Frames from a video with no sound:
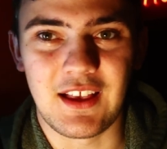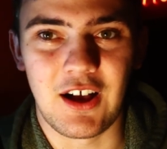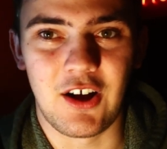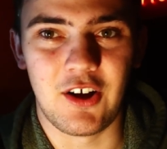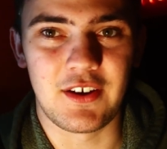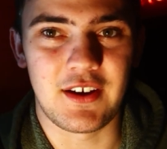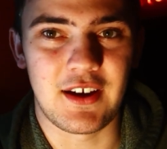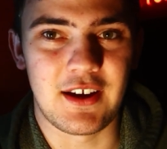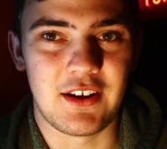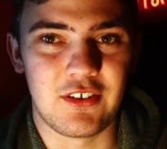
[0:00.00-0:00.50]

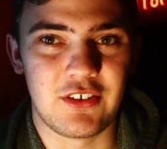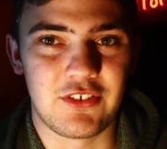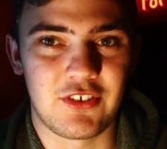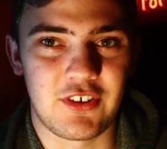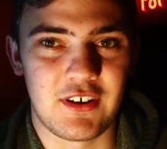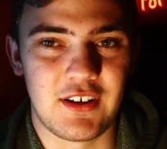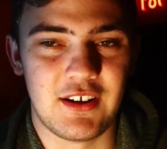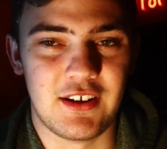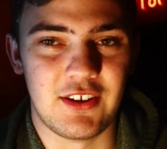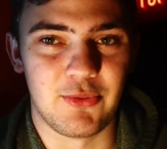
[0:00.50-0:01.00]
All you gotta do to
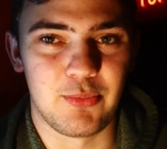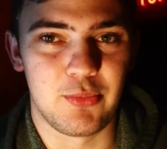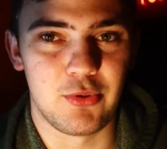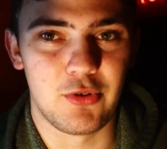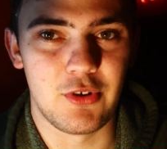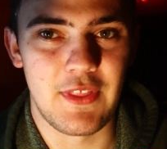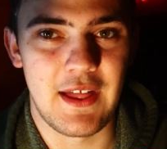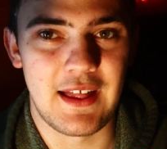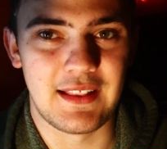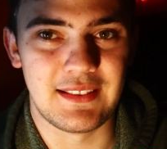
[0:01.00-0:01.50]
turn it on is
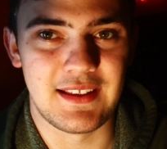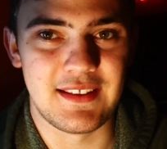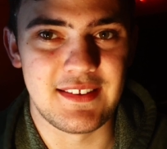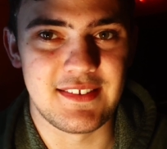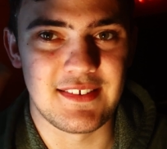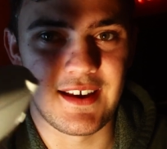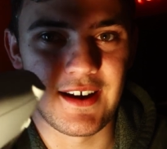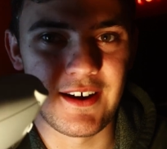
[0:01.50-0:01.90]
pull that lens